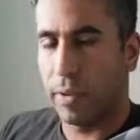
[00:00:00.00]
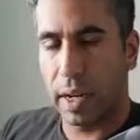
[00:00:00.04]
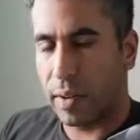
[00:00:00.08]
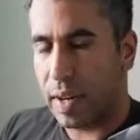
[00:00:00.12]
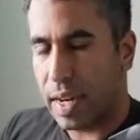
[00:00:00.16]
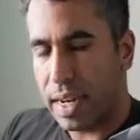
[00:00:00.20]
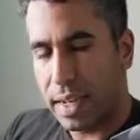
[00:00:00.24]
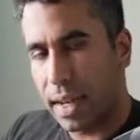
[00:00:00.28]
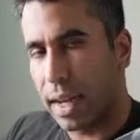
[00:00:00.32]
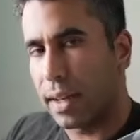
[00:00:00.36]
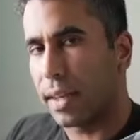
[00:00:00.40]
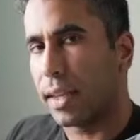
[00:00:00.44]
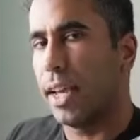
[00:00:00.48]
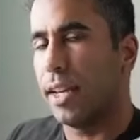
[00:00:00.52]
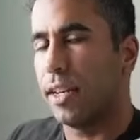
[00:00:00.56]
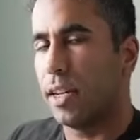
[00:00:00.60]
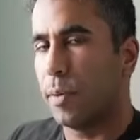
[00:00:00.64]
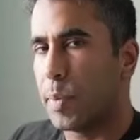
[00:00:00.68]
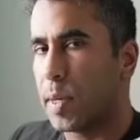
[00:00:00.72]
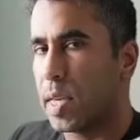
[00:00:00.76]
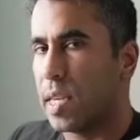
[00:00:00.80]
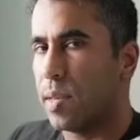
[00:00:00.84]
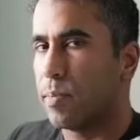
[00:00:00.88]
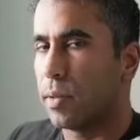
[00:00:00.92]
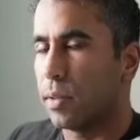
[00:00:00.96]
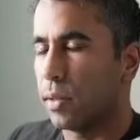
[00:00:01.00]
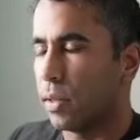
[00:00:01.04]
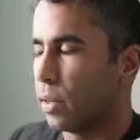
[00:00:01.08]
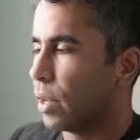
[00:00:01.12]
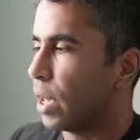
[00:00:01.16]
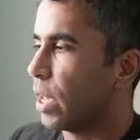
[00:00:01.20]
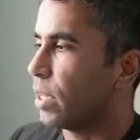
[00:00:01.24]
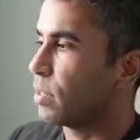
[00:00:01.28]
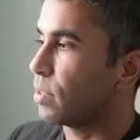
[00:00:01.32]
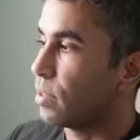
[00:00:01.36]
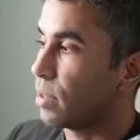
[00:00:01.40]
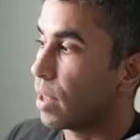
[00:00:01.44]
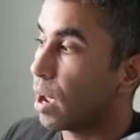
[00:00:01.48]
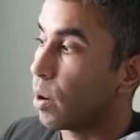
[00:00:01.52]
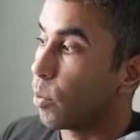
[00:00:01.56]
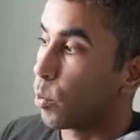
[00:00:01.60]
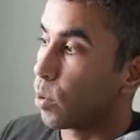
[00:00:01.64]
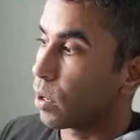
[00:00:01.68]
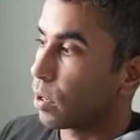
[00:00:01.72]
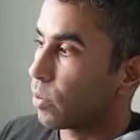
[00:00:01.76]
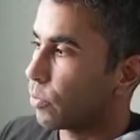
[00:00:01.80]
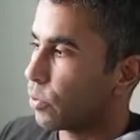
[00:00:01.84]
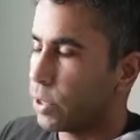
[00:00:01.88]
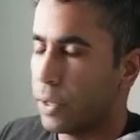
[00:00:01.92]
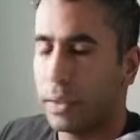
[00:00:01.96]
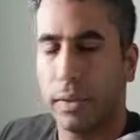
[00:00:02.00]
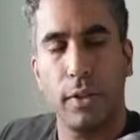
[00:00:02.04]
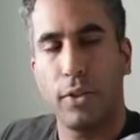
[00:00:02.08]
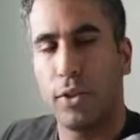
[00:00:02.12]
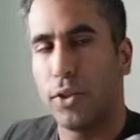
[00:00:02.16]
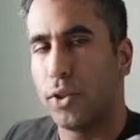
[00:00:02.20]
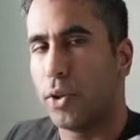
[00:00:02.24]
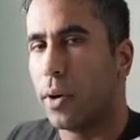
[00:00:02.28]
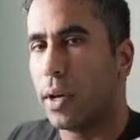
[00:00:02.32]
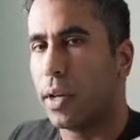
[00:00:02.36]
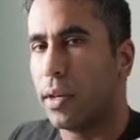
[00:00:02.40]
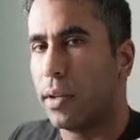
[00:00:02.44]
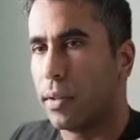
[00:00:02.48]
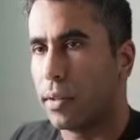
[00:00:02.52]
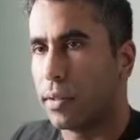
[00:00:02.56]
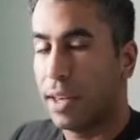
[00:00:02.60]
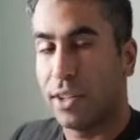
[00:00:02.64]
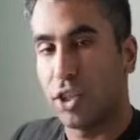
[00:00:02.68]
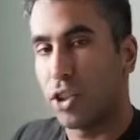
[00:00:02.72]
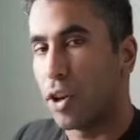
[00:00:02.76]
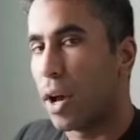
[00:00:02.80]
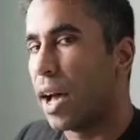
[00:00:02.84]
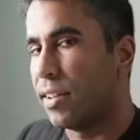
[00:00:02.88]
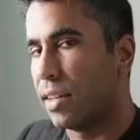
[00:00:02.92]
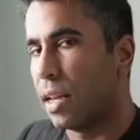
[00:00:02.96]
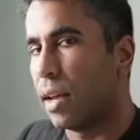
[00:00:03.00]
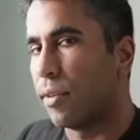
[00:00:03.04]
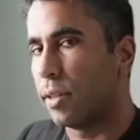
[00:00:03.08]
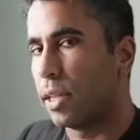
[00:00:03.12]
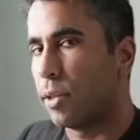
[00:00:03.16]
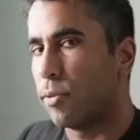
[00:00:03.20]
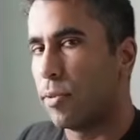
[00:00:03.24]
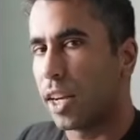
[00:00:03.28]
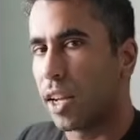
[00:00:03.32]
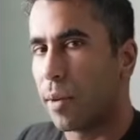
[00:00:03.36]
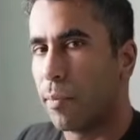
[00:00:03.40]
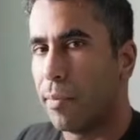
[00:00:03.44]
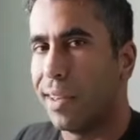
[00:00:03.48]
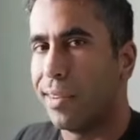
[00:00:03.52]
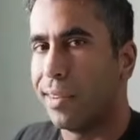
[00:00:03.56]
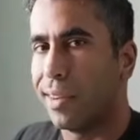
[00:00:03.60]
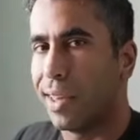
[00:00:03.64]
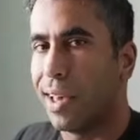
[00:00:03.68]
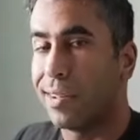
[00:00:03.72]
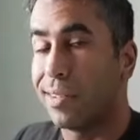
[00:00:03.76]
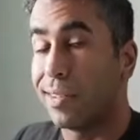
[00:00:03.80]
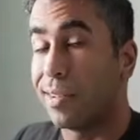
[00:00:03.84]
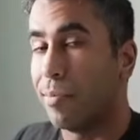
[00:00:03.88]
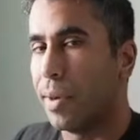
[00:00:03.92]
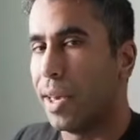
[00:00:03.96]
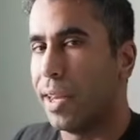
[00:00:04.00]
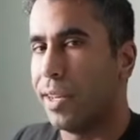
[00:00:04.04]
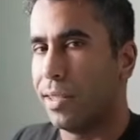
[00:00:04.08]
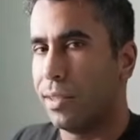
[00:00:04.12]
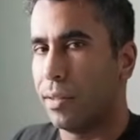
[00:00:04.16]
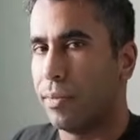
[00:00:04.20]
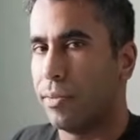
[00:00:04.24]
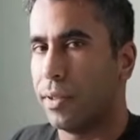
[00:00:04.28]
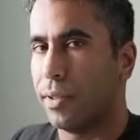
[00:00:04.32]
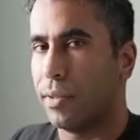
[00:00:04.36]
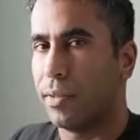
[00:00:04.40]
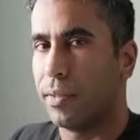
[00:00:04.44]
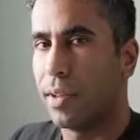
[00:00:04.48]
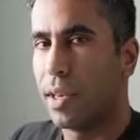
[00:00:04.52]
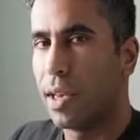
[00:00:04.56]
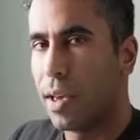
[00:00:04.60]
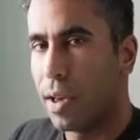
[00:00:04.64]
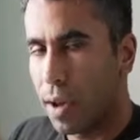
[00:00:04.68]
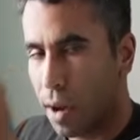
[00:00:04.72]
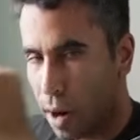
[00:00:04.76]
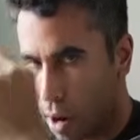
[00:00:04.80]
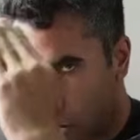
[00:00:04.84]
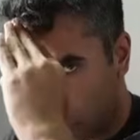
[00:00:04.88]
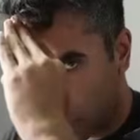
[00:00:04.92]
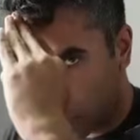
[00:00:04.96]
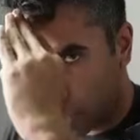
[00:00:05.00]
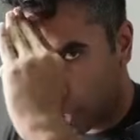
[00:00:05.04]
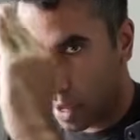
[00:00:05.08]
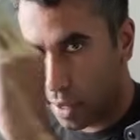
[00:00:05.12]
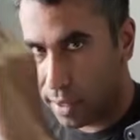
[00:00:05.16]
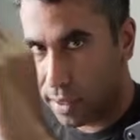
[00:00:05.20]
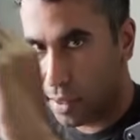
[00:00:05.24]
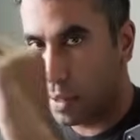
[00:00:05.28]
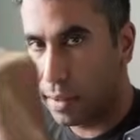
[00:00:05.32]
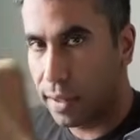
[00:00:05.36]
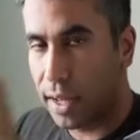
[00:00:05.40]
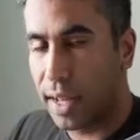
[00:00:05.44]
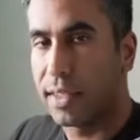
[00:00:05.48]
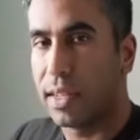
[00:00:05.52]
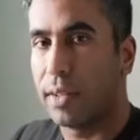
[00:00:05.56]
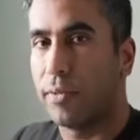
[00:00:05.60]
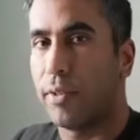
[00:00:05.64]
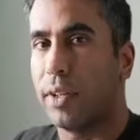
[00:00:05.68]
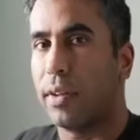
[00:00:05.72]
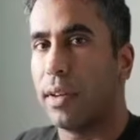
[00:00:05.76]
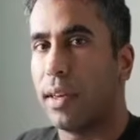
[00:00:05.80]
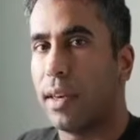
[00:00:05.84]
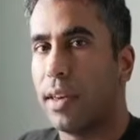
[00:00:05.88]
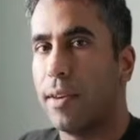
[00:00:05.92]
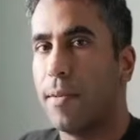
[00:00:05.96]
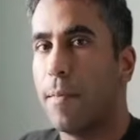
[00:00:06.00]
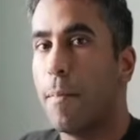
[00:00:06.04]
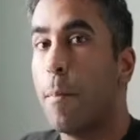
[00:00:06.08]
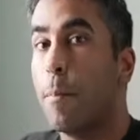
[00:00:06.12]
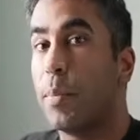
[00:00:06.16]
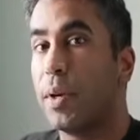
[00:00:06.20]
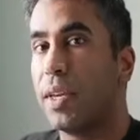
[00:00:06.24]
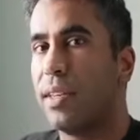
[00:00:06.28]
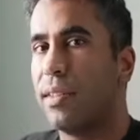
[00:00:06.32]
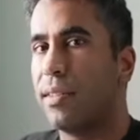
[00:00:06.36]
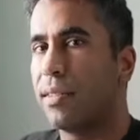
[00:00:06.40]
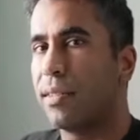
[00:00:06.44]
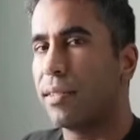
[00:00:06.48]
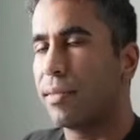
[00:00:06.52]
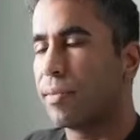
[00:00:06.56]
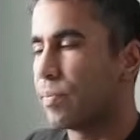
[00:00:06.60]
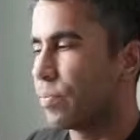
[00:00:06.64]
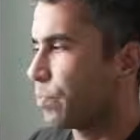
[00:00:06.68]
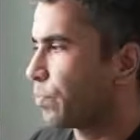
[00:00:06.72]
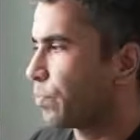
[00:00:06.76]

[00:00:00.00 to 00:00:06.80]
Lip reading: very dedicated people, a nice network for you to join. And so I definitely recommend that to many of you. All right, guys, that's it for today. Peace.